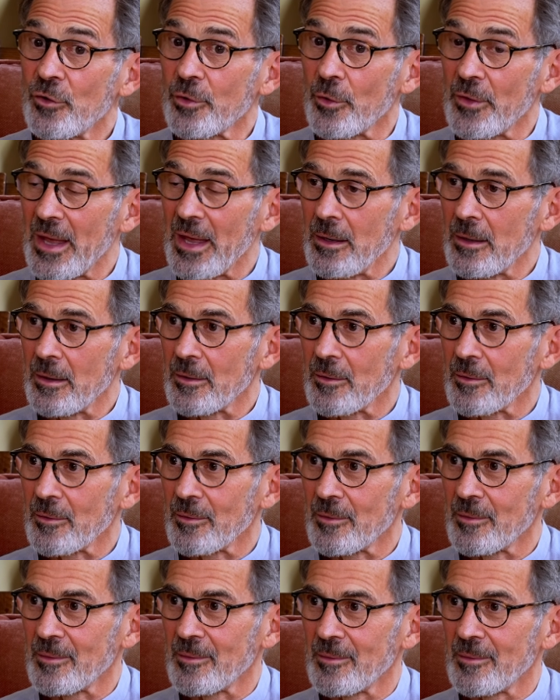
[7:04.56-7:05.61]
So then
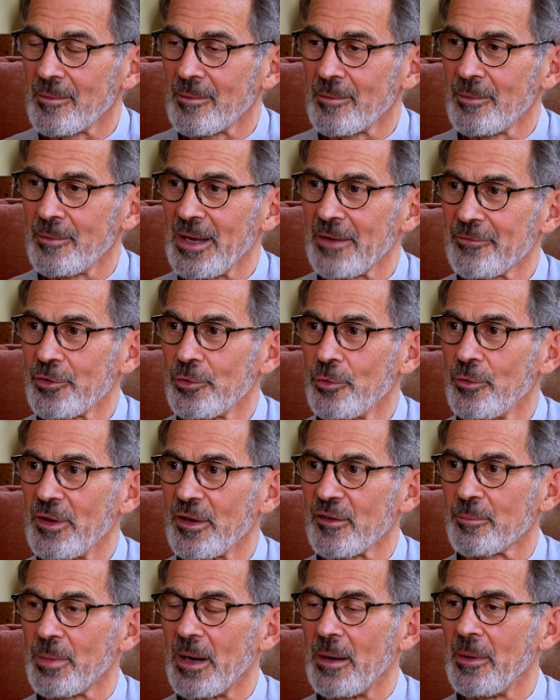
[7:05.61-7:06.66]
we have to do
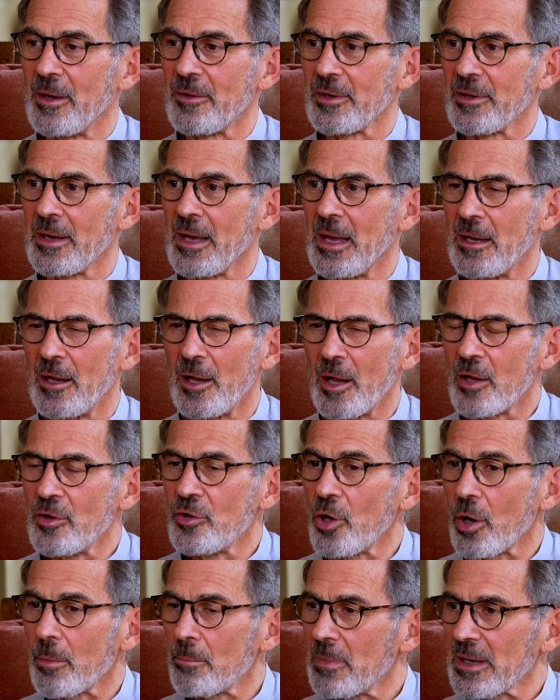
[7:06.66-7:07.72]
the experiment again,
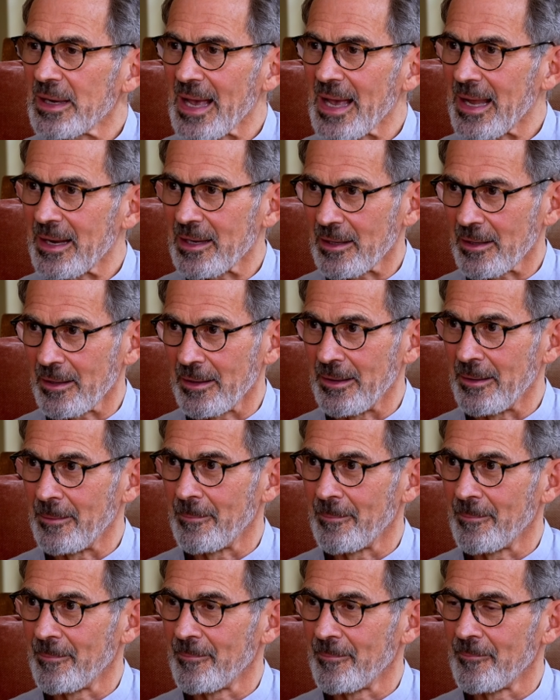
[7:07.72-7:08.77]
and not
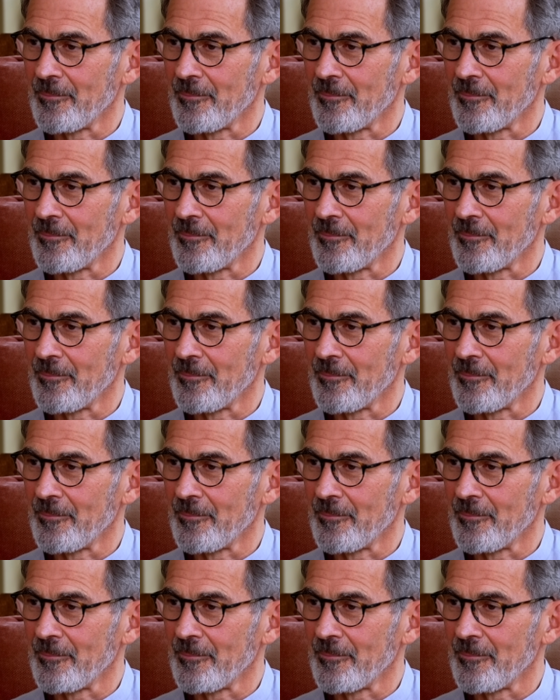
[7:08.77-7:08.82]
mechanically.